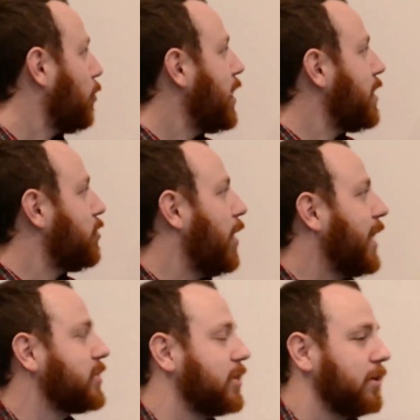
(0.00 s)
a great
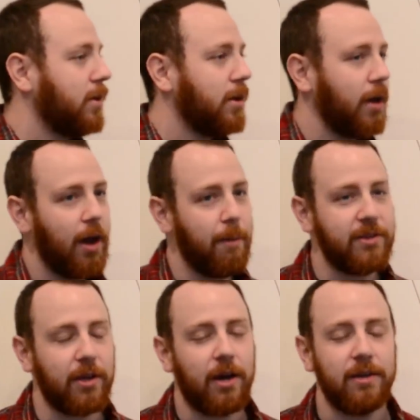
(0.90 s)
attraction
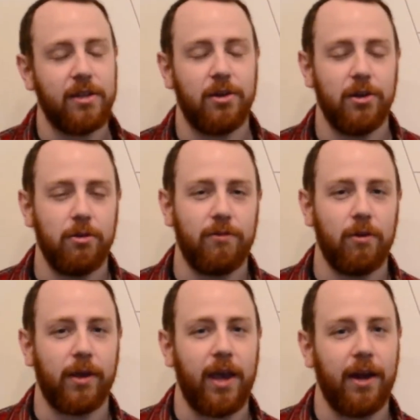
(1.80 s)
piece of content you could do if
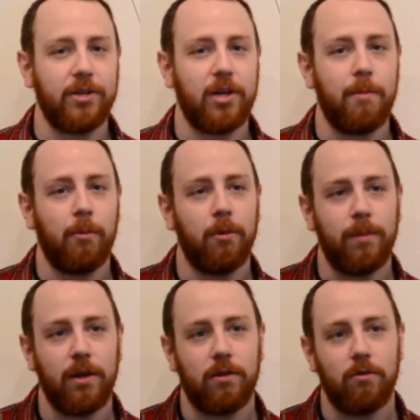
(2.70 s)
you're a mechanic shop would
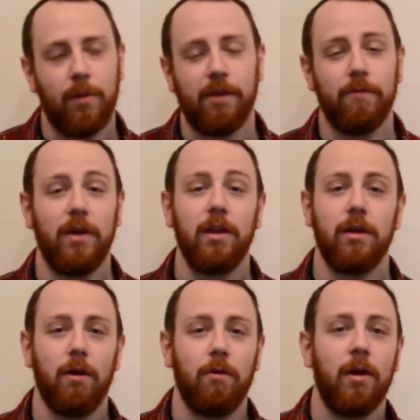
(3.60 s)
be to make a
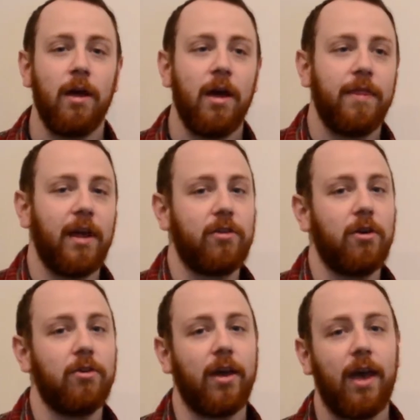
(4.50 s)
video that
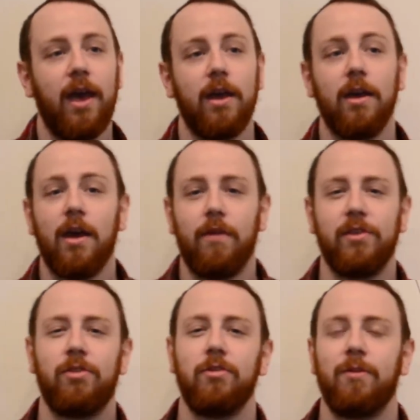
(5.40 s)
shows like, hey,
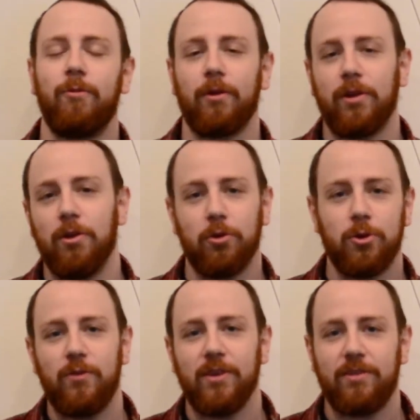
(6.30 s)
these are different
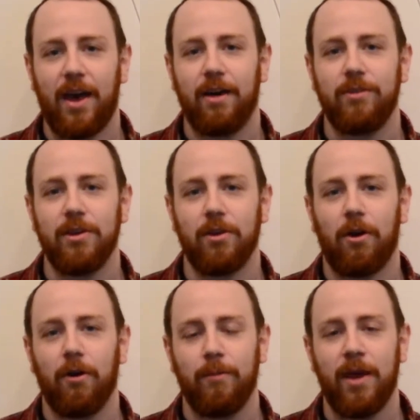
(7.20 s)
goofy sounds that your
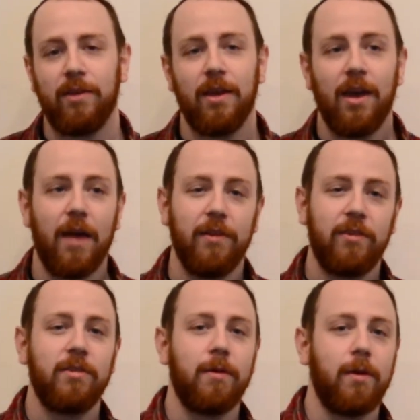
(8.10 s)
car makes, and
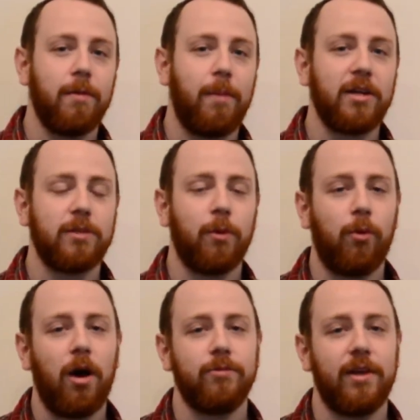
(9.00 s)
this is the possible
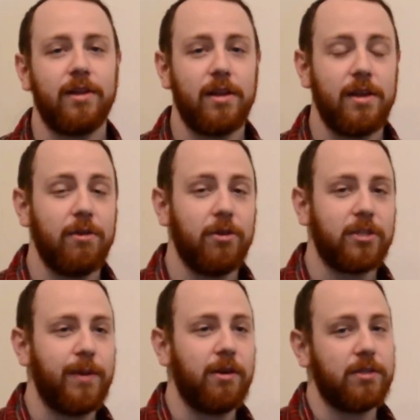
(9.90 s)
problems that you're
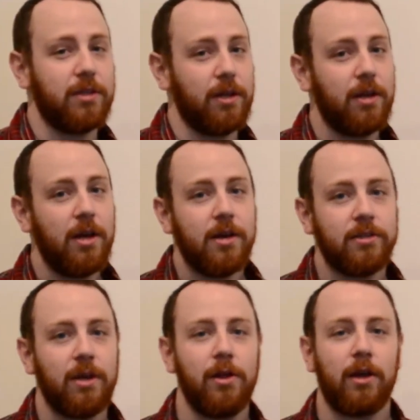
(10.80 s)
experiencing.
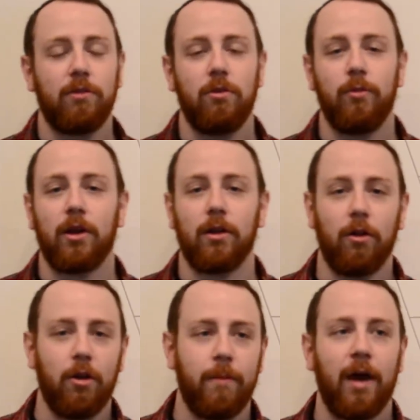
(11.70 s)
So the consumer can
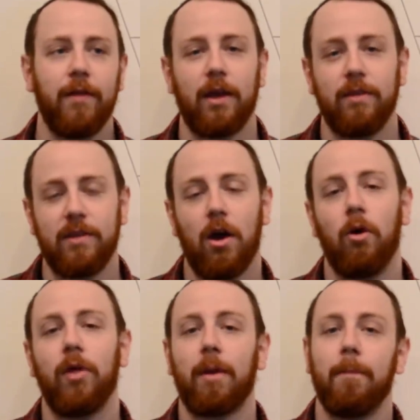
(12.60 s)
learn about, they can see,
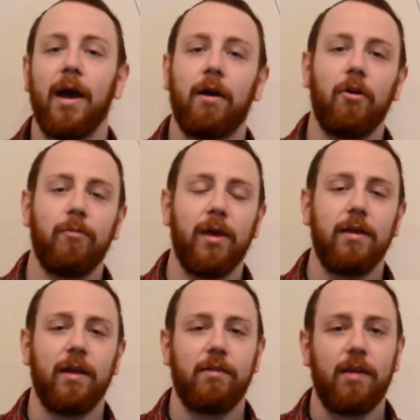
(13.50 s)
oh, like my car's
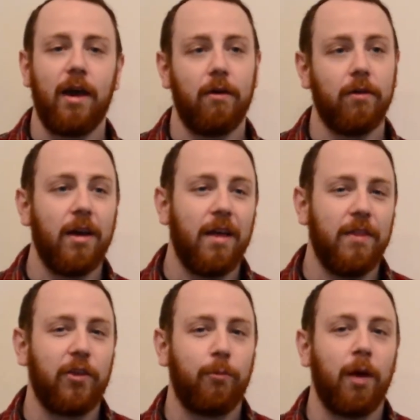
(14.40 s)
making that sound,
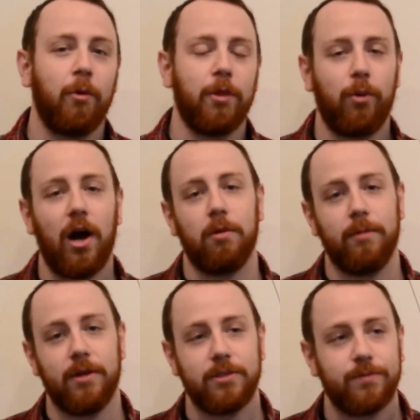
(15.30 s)
this is probably what the
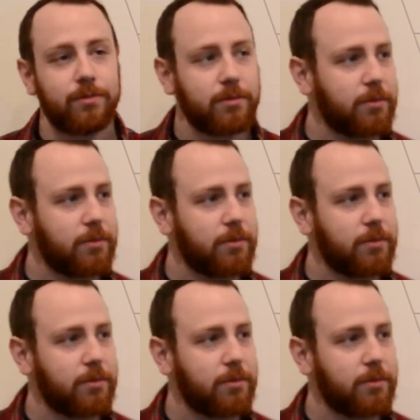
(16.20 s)
problem is.